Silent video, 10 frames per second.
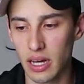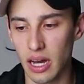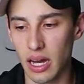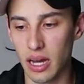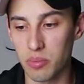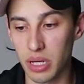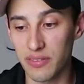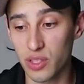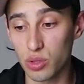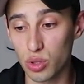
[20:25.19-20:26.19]
But
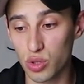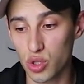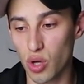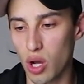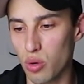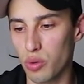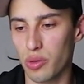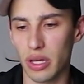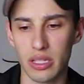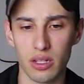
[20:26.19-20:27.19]
if you do struggle with
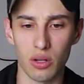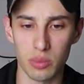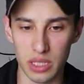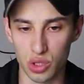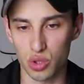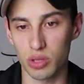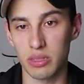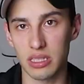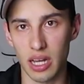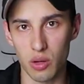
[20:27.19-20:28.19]

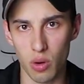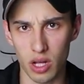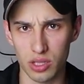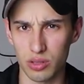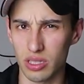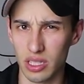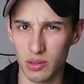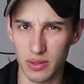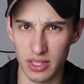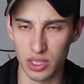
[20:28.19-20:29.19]
extremely tight quads, you're dealing
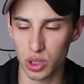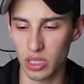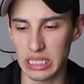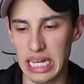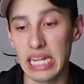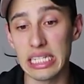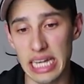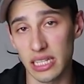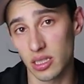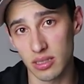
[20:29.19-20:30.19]
with an issue like that,
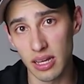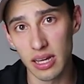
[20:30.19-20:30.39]
yes,